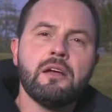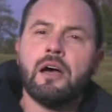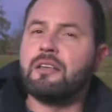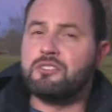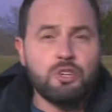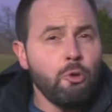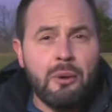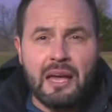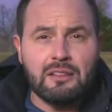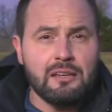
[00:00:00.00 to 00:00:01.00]
Uh,
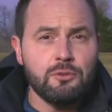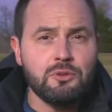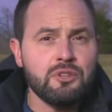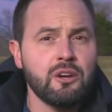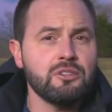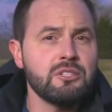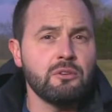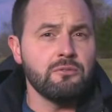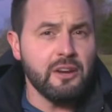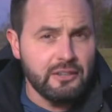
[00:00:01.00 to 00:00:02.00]
snowpack levels are
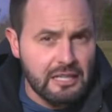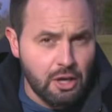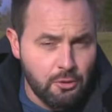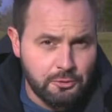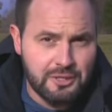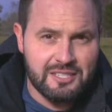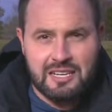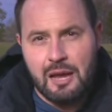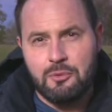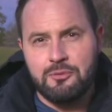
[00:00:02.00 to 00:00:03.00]
still very low for this
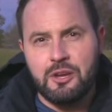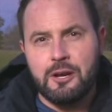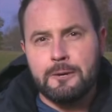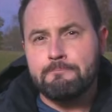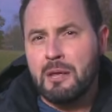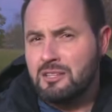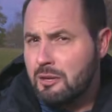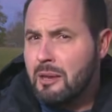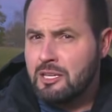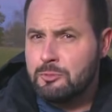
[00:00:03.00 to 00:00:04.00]
time of year, and
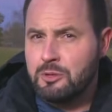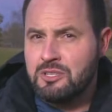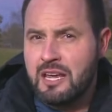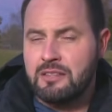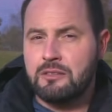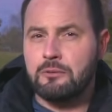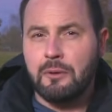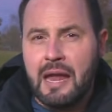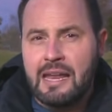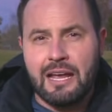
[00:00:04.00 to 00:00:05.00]
some experts say that the
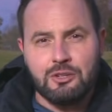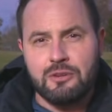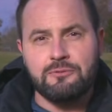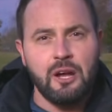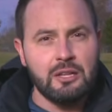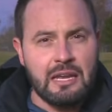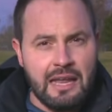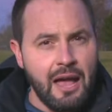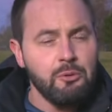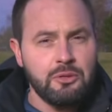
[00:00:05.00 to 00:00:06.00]
rain actually falling
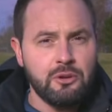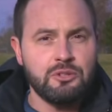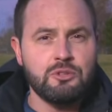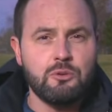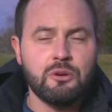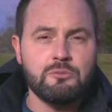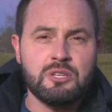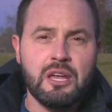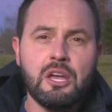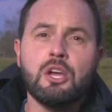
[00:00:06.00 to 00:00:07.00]
now with our
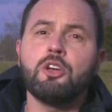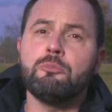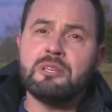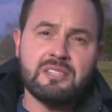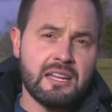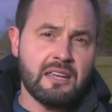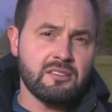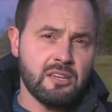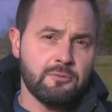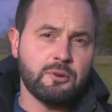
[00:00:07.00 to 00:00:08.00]
storms could be setting
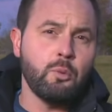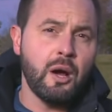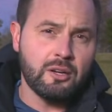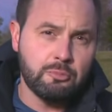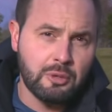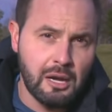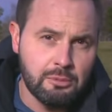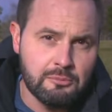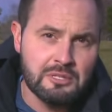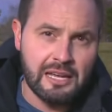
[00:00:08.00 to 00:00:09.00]
us up for water
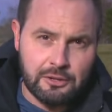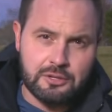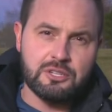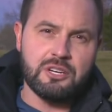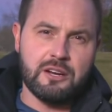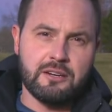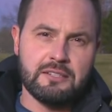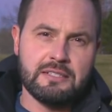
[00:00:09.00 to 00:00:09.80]
problems later this year.